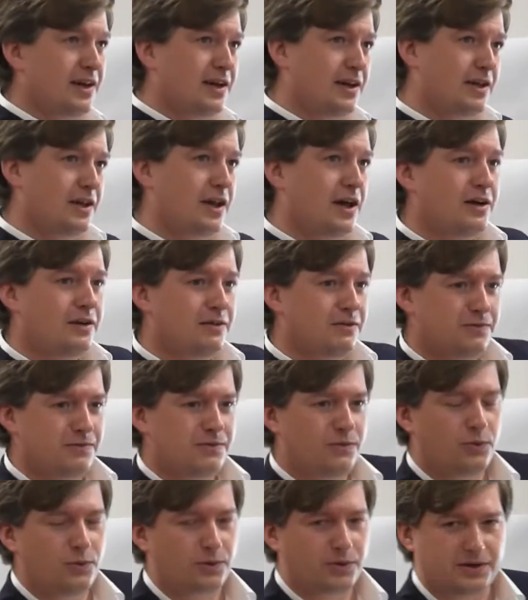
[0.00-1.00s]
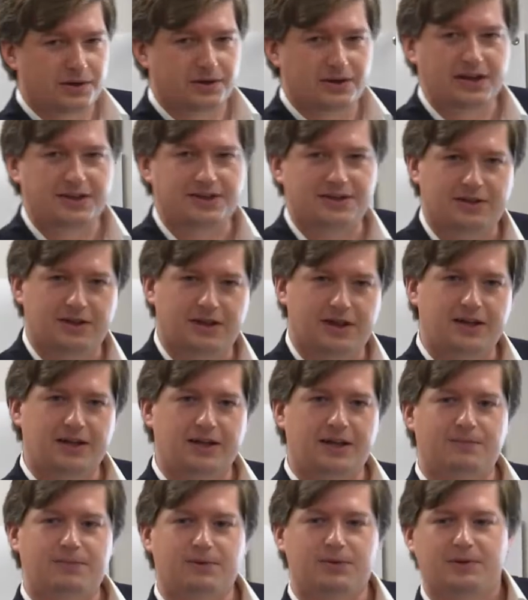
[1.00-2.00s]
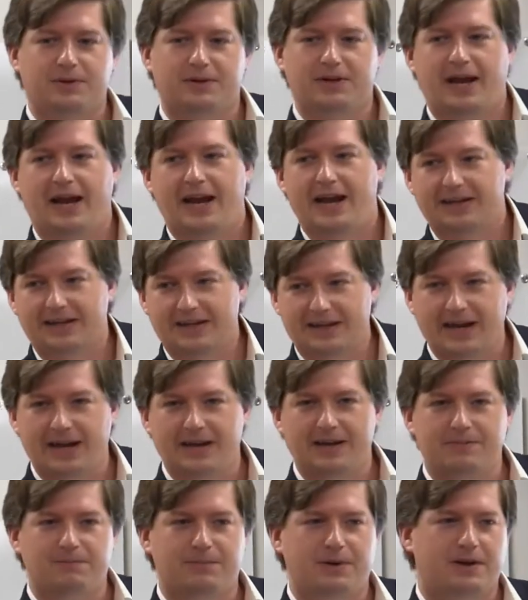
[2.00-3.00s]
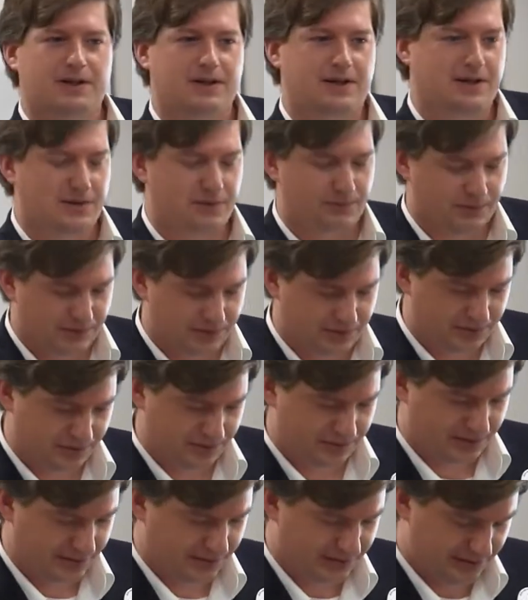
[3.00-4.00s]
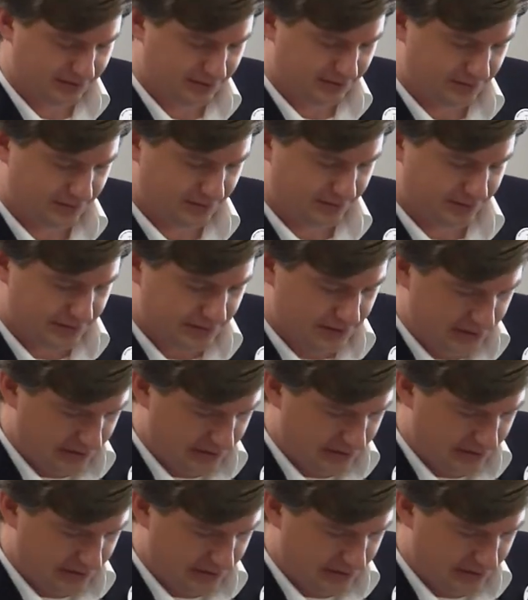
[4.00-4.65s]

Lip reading: a lot of organizations lining up to attack yet, but it is one of those things that are on